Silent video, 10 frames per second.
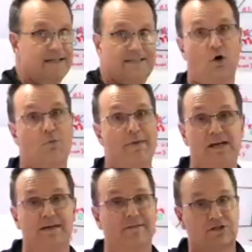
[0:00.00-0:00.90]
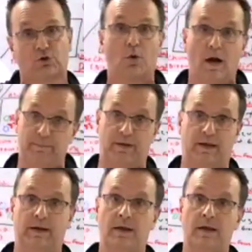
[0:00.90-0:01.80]
that so many of us grew up in
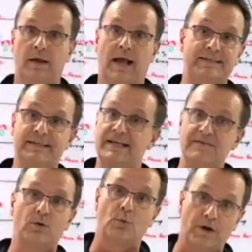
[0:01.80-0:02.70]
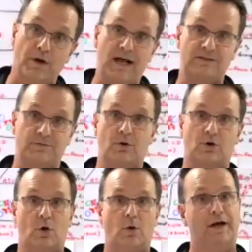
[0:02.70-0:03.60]
and didn't even realize we were
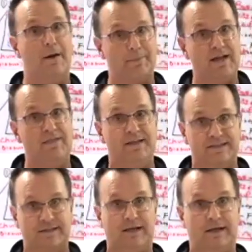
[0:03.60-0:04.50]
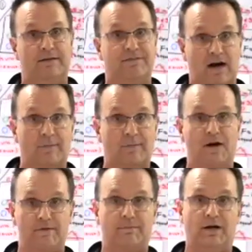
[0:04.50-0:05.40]
growing up in this environment
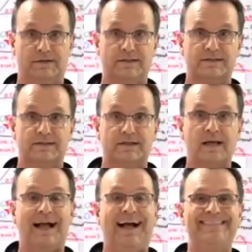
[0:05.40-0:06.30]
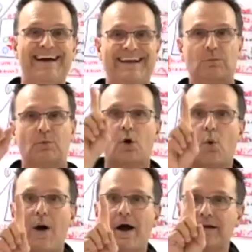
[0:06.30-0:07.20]
of abundance and that it
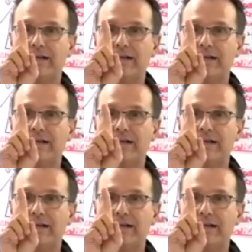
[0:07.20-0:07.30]
required